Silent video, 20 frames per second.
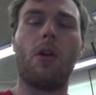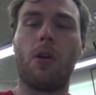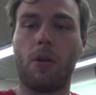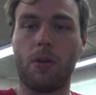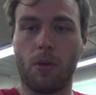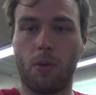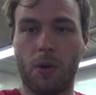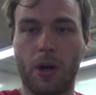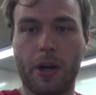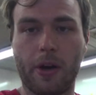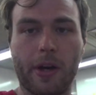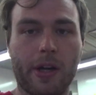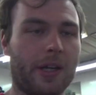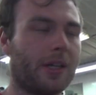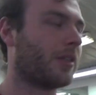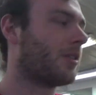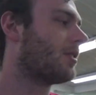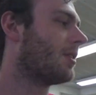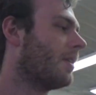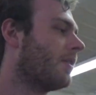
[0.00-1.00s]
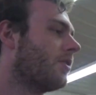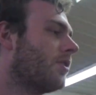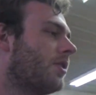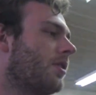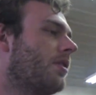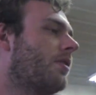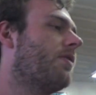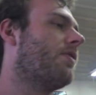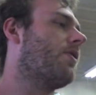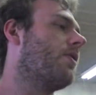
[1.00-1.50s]
or the wiring
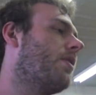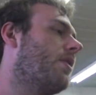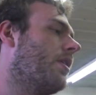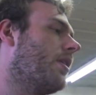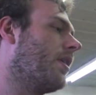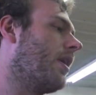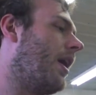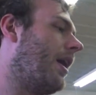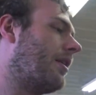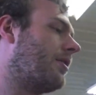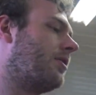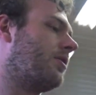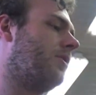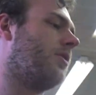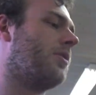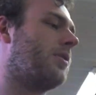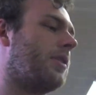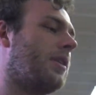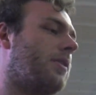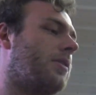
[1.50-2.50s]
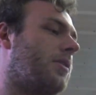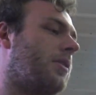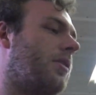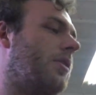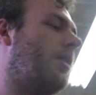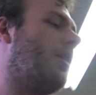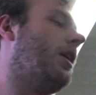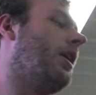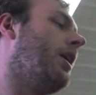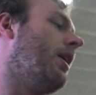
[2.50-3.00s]
extension for the oxygen sensor